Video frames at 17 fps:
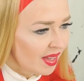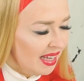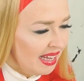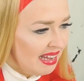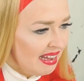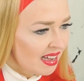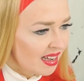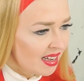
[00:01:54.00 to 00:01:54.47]

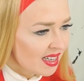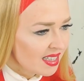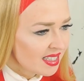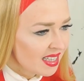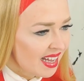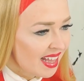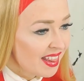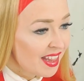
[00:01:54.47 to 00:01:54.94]

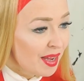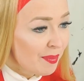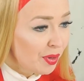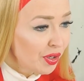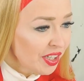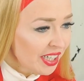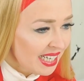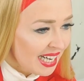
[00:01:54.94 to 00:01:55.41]
And in the
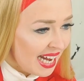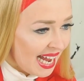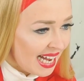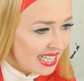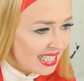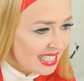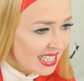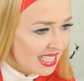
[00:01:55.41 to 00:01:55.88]
American
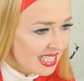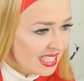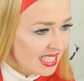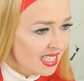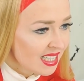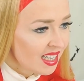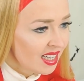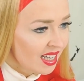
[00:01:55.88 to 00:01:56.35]

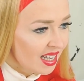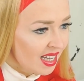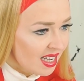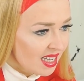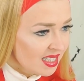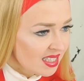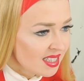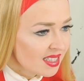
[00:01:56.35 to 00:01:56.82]
accent,
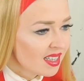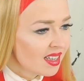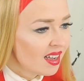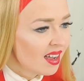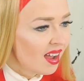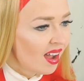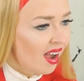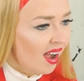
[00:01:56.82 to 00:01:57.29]
it's
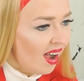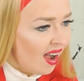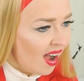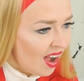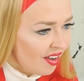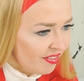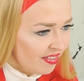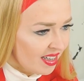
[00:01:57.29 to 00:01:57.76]

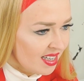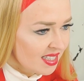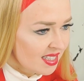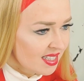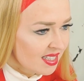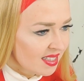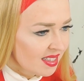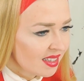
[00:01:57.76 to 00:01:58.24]

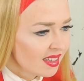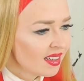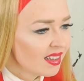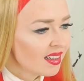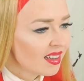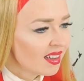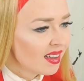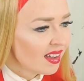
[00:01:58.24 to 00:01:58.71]
office.
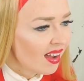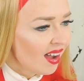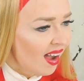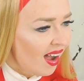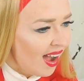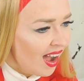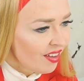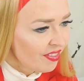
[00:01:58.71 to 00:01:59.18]

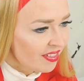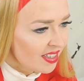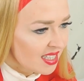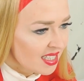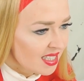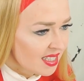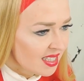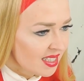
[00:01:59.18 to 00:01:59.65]

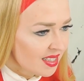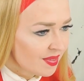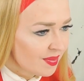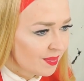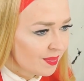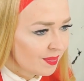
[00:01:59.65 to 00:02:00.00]
Office.